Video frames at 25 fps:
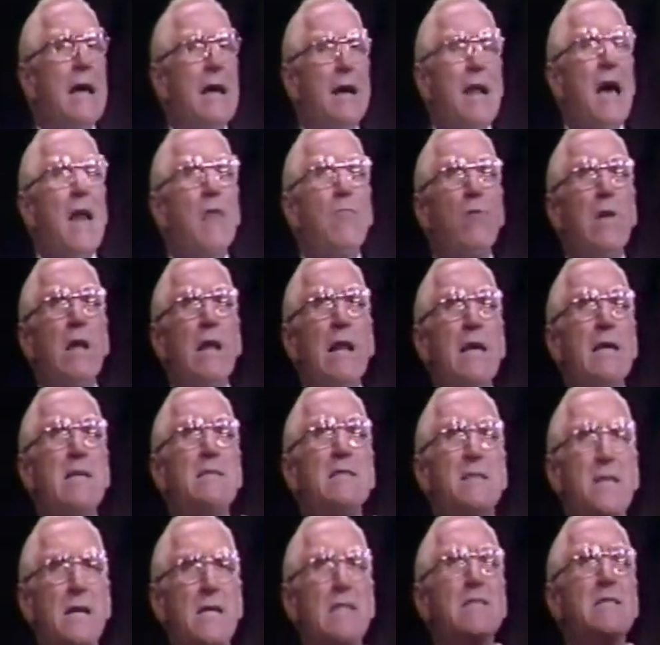Not really a
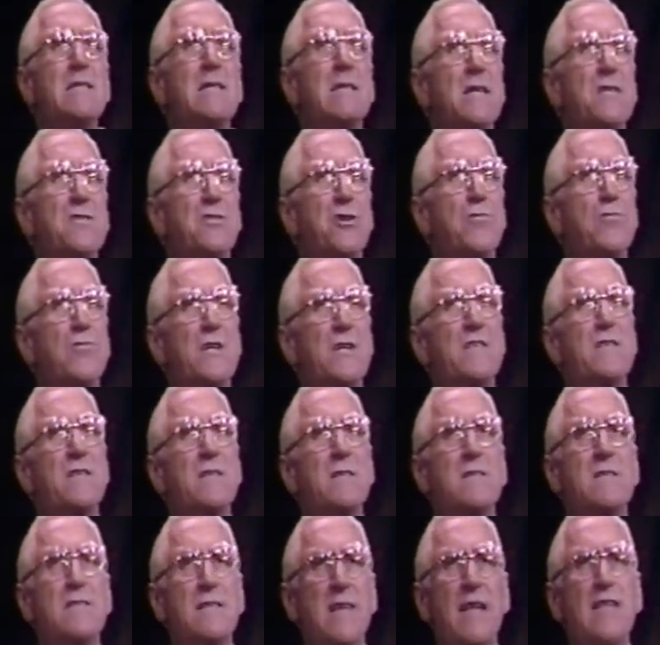judge in a
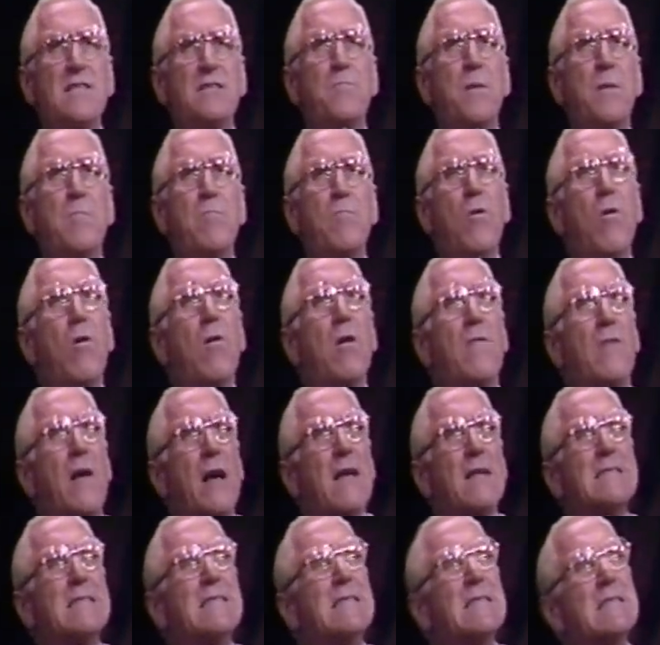judicial sense, but more of
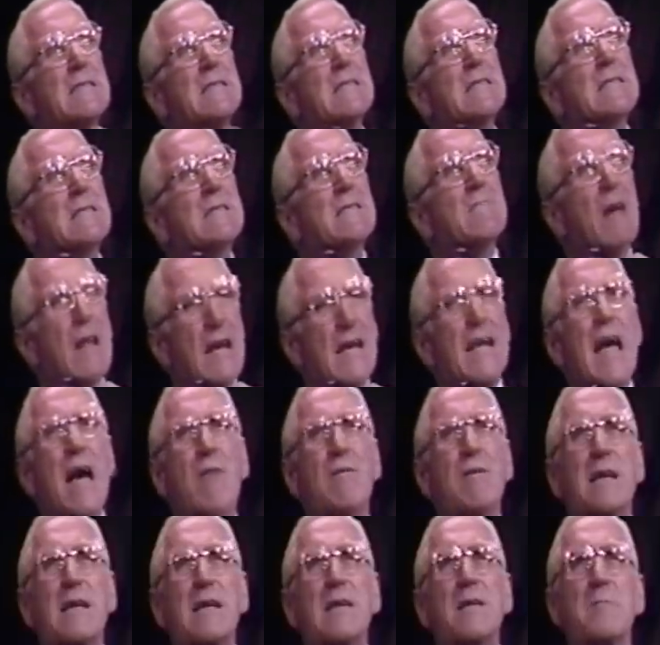a
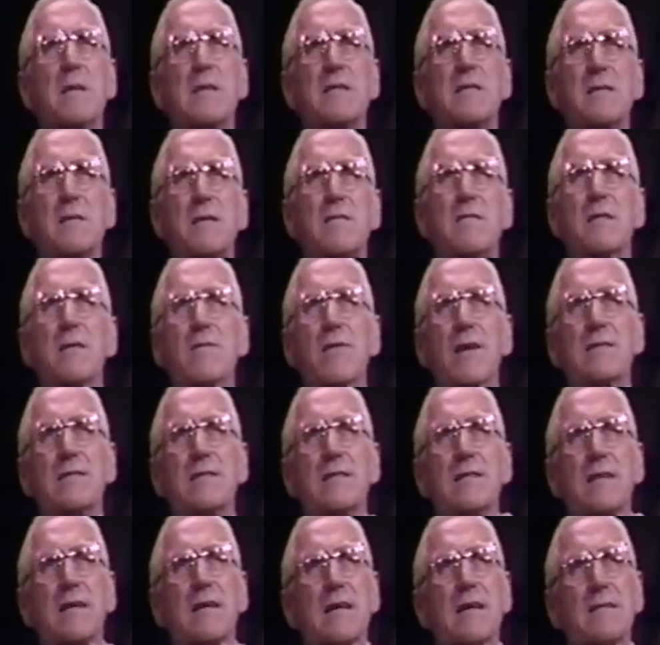county commissioner in the rest
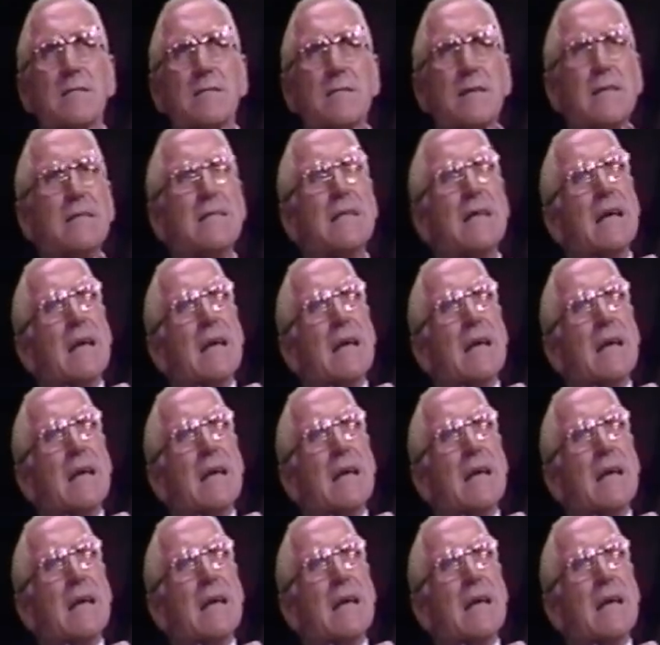of the country.